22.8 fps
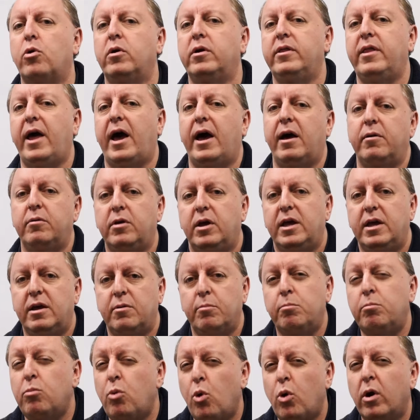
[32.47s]
of that
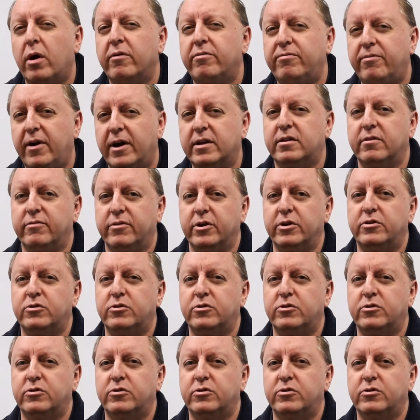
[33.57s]
more effectively.